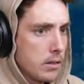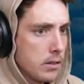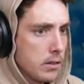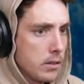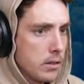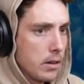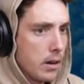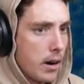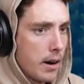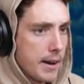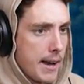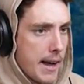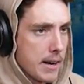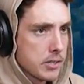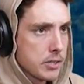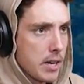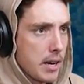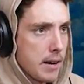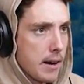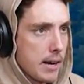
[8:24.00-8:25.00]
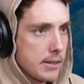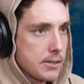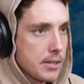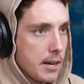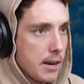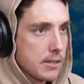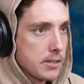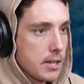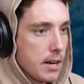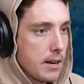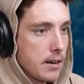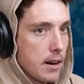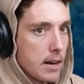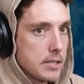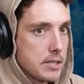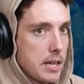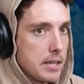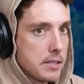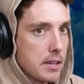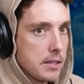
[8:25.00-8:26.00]
Yeah, oh yeah, I see, I see, I see, I
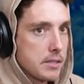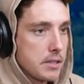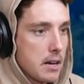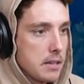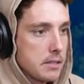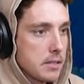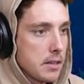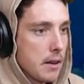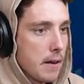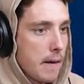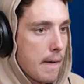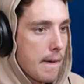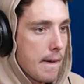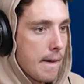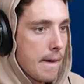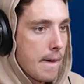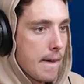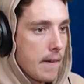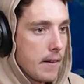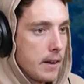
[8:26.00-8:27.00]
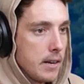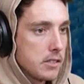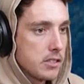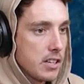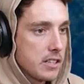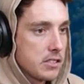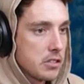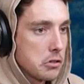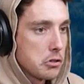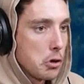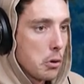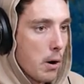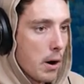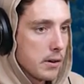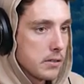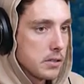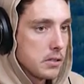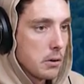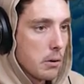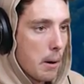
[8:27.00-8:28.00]
see, I see. He's right near the yellow. It's, it's, a duo. It's a duo.